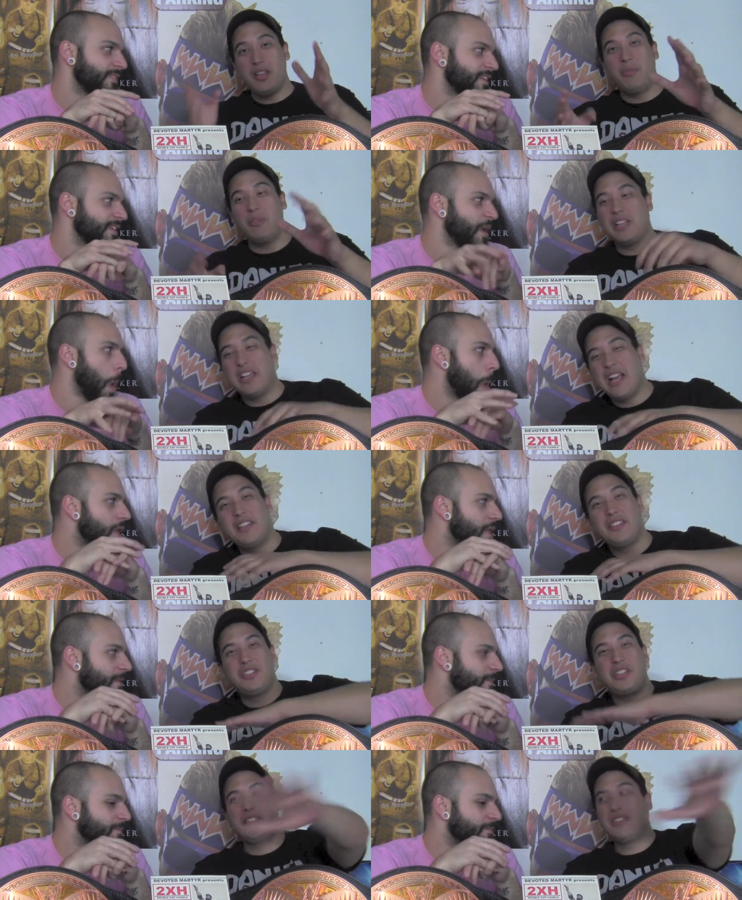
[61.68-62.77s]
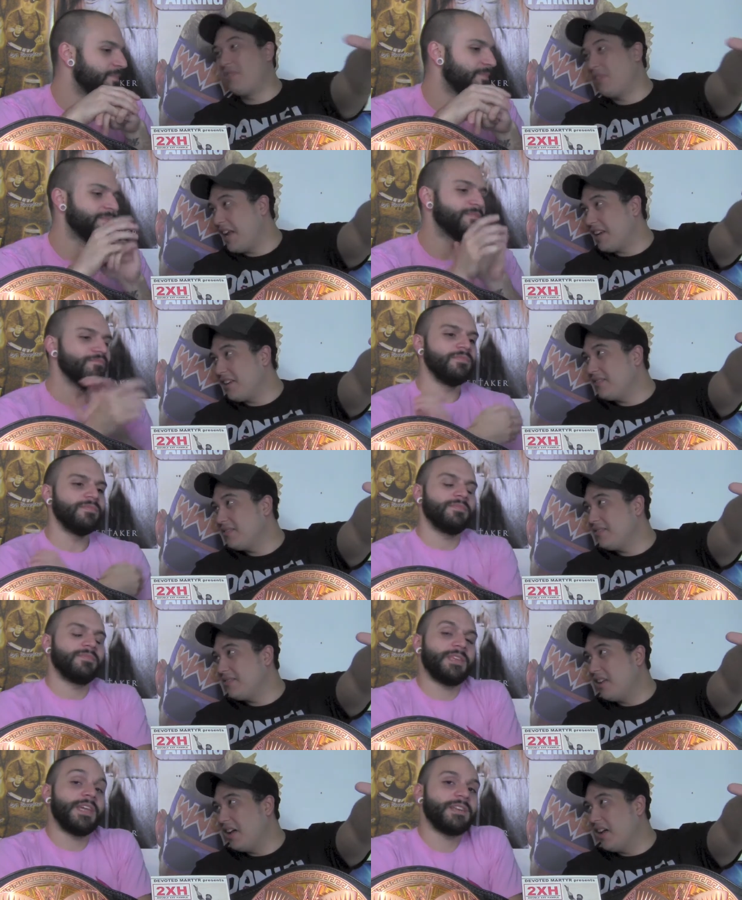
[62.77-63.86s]
Speaker 1: Once again, guys, share this if you like it.
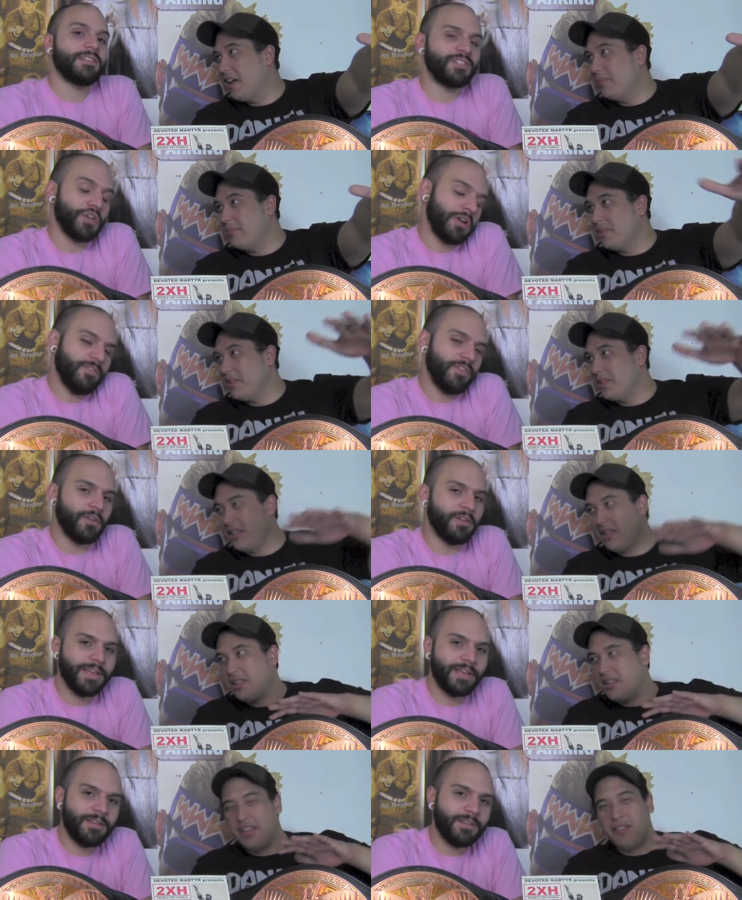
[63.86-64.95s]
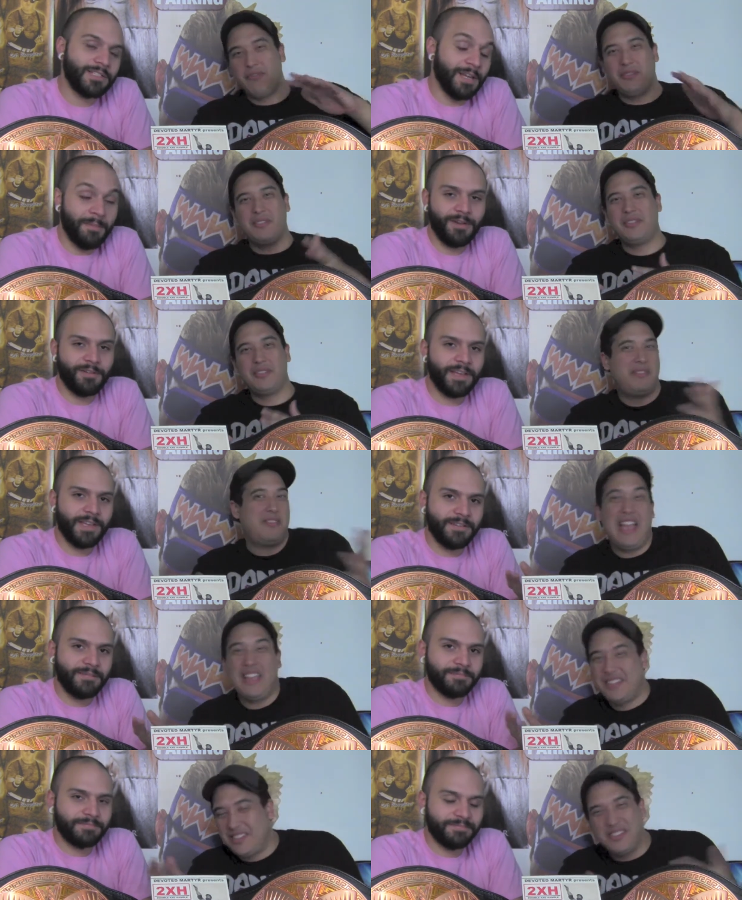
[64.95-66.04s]
Yes, um, share it if you don't like it. If, somebody will like yeah,
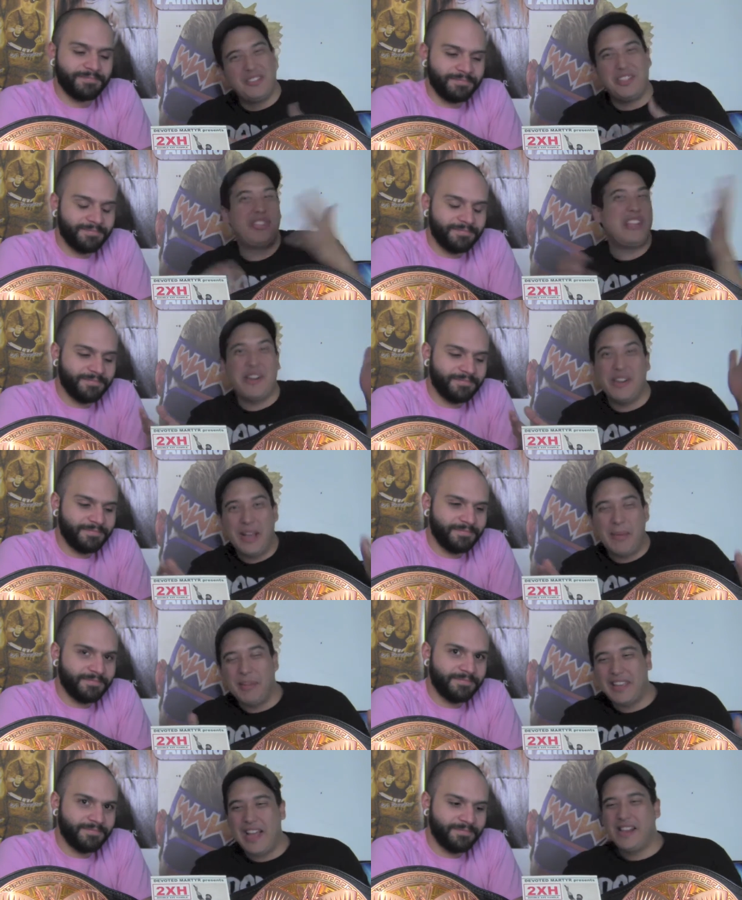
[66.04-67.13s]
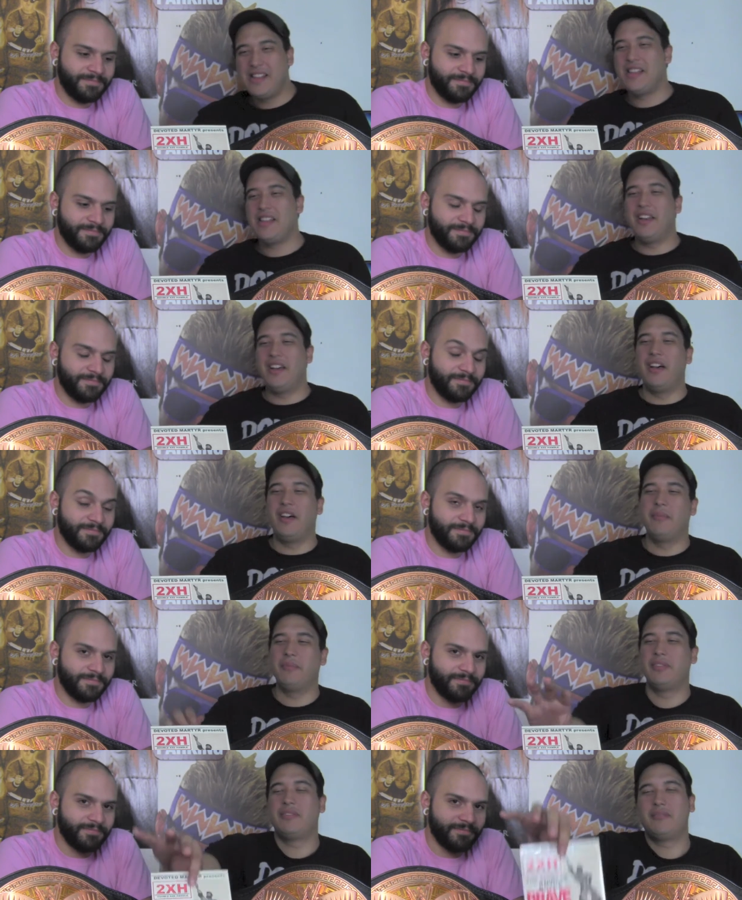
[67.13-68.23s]
it. Yeah, just, just share How about that? Um,
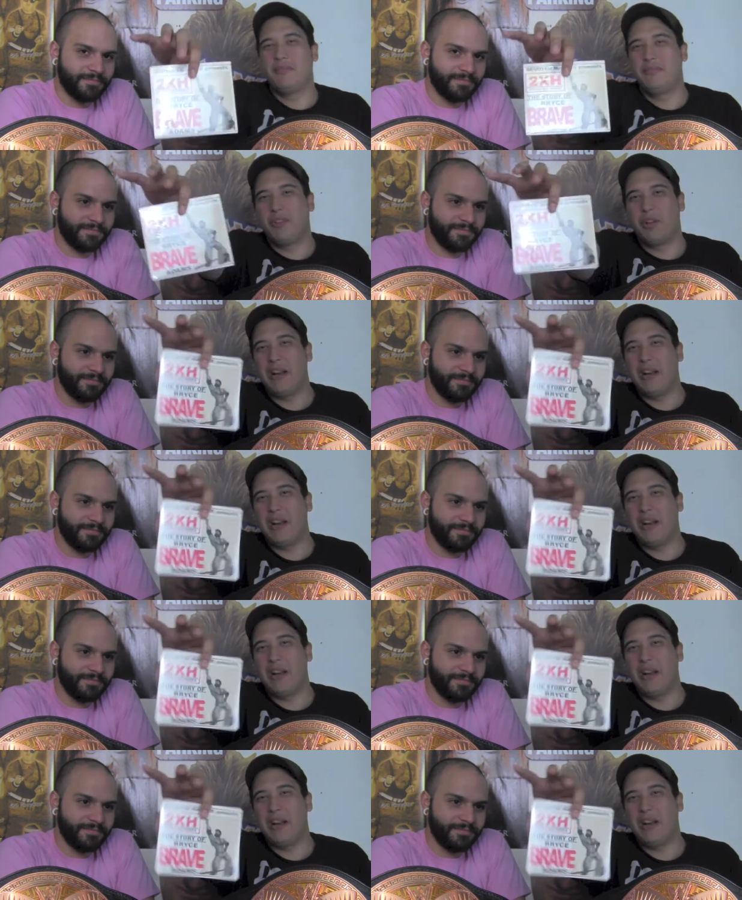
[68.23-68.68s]
go